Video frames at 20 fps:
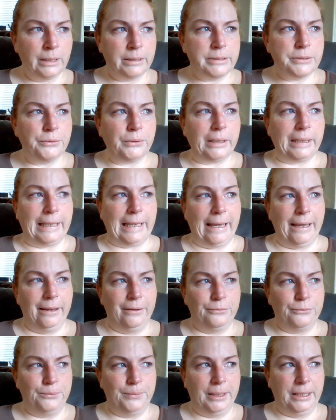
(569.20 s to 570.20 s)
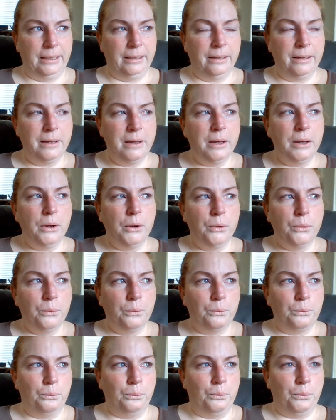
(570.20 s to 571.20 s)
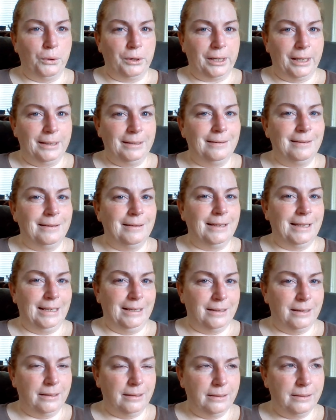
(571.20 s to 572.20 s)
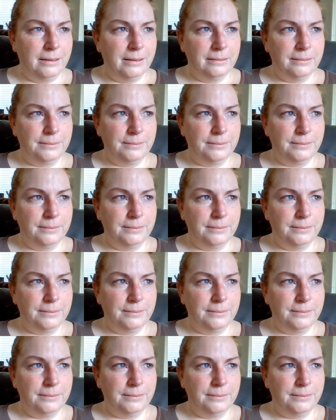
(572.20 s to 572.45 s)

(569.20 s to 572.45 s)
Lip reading: And so he gave me what I needed,